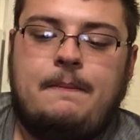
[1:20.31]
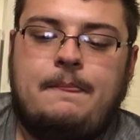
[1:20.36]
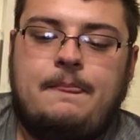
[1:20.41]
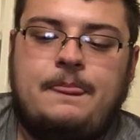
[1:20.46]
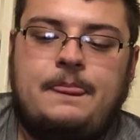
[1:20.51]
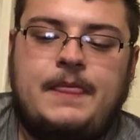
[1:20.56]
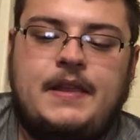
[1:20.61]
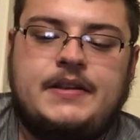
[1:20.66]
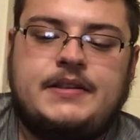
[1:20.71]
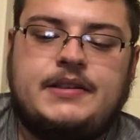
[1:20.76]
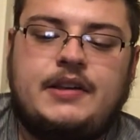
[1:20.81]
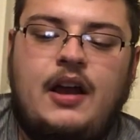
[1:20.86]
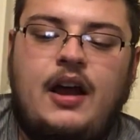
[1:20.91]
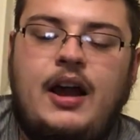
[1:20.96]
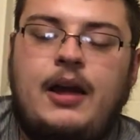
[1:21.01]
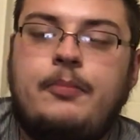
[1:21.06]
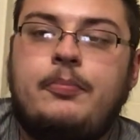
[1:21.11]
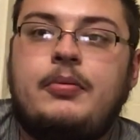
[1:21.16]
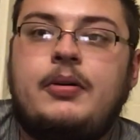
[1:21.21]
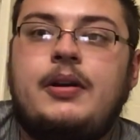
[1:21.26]
This
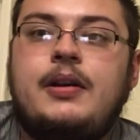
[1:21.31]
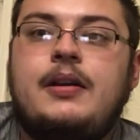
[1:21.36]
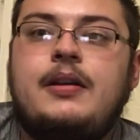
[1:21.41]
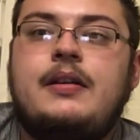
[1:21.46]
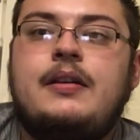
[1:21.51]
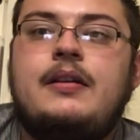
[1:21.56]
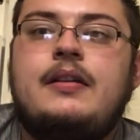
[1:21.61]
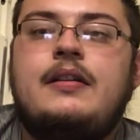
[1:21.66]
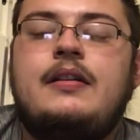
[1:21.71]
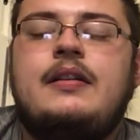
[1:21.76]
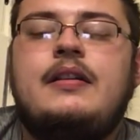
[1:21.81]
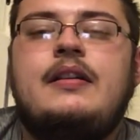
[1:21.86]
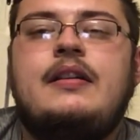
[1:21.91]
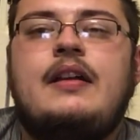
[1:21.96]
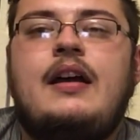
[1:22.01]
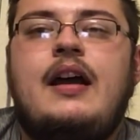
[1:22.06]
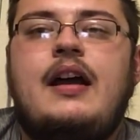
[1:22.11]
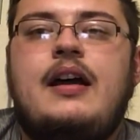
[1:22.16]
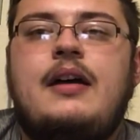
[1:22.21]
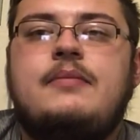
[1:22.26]
opera
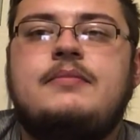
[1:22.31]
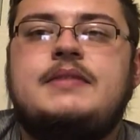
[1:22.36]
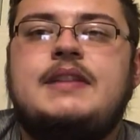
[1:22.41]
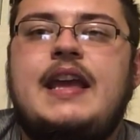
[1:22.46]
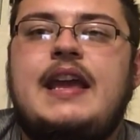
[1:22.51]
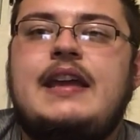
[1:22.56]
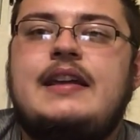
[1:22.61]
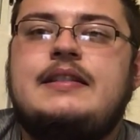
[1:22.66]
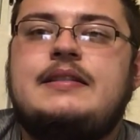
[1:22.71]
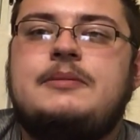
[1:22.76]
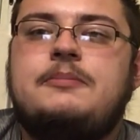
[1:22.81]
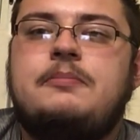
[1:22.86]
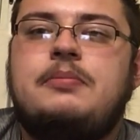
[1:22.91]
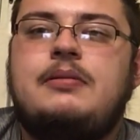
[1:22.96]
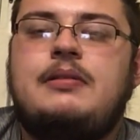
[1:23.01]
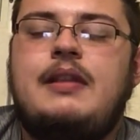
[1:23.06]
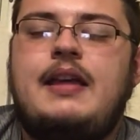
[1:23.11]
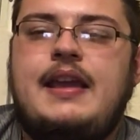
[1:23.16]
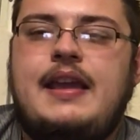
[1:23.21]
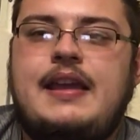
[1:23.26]
takes
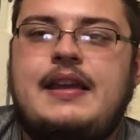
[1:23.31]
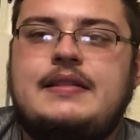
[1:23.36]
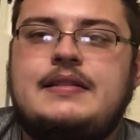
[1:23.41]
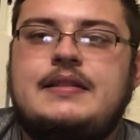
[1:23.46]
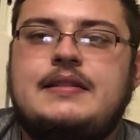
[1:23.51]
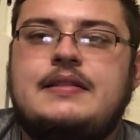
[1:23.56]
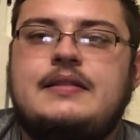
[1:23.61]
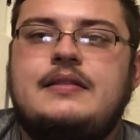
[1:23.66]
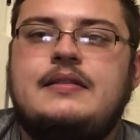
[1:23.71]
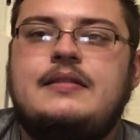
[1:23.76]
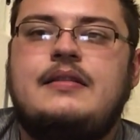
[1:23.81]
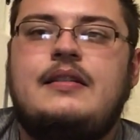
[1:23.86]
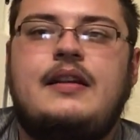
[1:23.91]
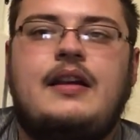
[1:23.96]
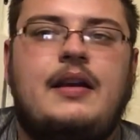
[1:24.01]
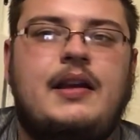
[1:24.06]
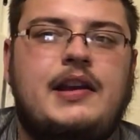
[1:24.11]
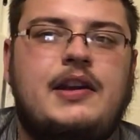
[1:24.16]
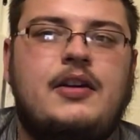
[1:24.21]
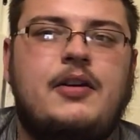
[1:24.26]
place,
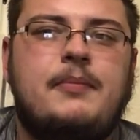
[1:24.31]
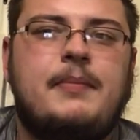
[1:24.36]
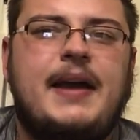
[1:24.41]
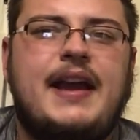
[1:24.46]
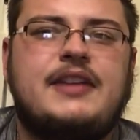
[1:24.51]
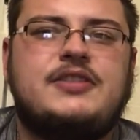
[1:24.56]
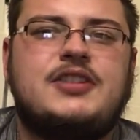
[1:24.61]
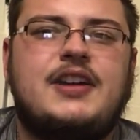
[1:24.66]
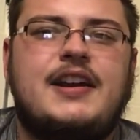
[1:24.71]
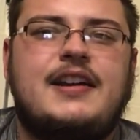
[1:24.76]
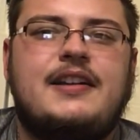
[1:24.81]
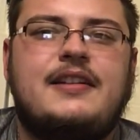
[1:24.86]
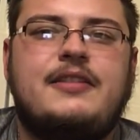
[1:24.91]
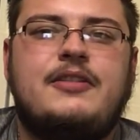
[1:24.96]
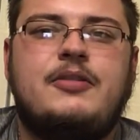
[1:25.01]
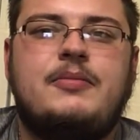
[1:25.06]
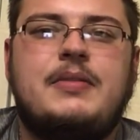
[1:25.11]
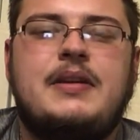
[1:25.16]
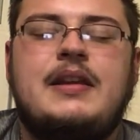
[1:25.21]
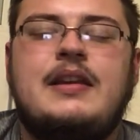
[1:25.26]
I know I'm backtracking a
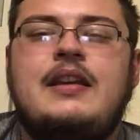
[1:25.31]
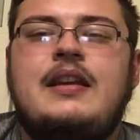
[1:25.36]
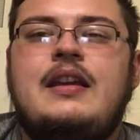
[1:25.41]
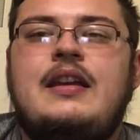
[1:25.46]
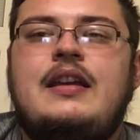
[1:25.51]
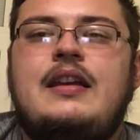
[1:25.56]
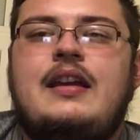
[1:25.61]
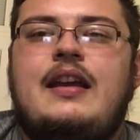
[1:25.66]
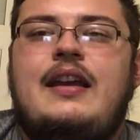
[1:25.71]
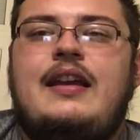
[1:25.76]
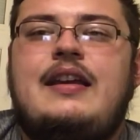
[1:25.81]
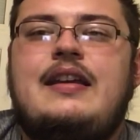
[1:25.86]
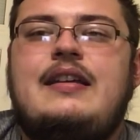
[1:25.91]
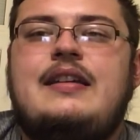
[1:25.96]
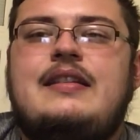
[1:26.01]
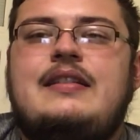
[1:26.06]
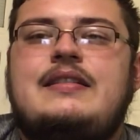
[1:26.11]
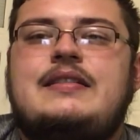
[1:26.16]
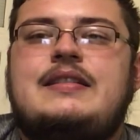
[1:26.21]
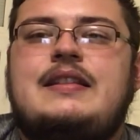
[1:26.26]
little bit,
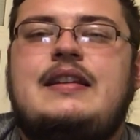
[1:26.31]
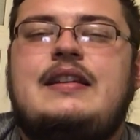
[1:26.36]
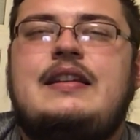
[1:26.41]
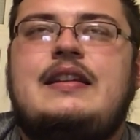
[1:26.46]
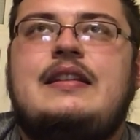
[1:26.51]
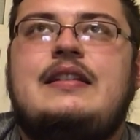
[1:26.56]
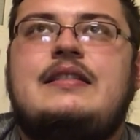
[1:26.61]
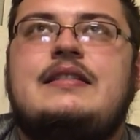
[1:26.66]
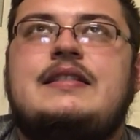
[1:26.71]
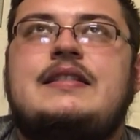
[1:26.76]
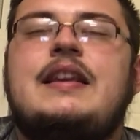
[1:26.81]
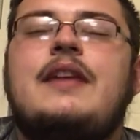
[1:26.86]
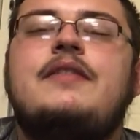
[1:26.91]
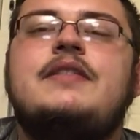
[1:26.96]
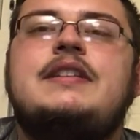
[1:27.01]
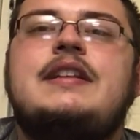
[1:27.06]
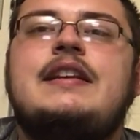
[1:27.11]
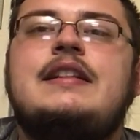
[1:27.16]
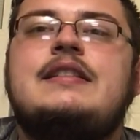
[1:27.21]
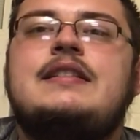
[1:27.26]
is in
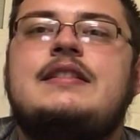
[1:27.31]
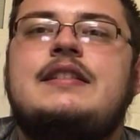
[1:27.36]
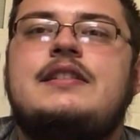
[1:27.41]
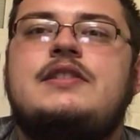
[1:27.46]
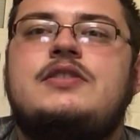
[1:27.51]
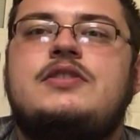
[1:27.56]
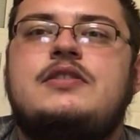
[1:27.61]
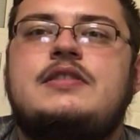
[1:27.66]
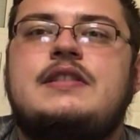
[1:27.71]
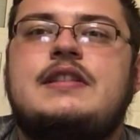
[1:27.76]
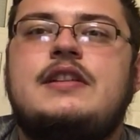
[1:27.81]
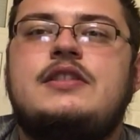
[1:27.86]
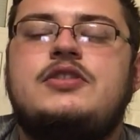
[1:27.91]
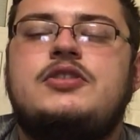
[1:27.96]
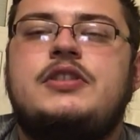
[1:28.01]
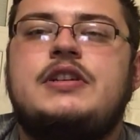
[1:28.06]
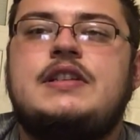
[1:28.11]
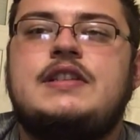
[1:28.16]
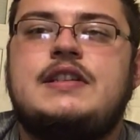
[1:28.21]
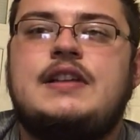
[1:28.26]
17th
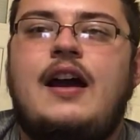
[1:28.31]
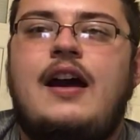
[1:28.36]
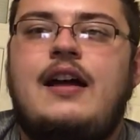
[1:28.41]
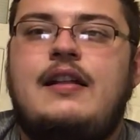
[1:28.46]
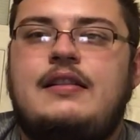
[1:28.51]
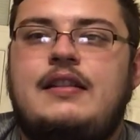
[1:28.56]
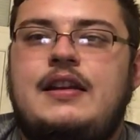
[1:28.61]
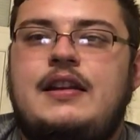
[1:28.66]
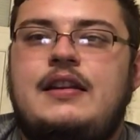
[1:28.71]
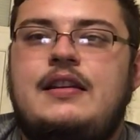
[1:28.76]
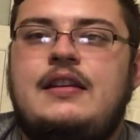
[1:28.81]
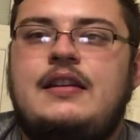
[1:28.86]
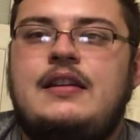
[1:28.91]
century Scotland.